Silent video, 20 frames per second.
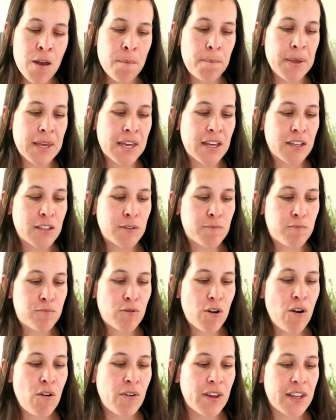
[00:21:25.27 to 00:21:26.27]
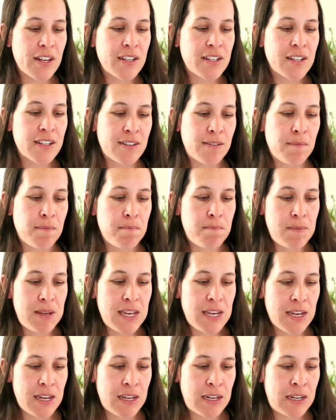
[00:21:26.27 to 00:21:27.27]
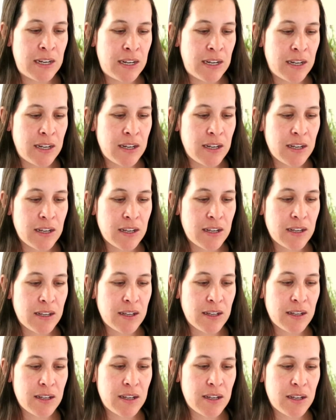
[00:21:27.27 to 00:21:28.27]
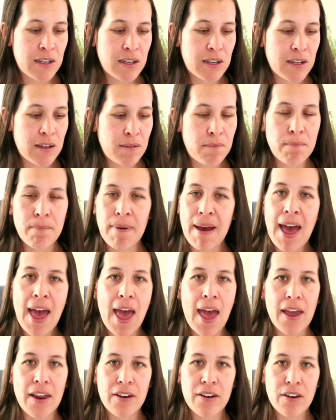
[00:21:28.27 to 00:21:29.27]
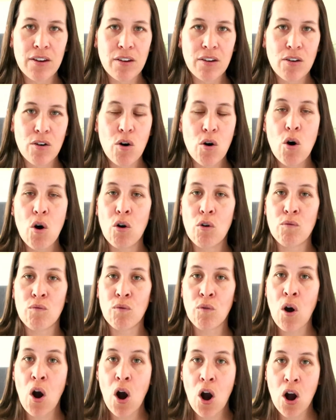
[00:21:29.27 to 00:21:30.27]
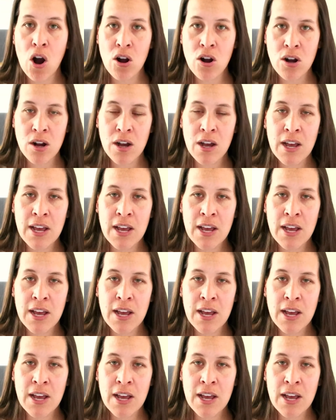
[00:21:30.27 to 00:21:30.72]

Because broken doesn't mean bad or wrong.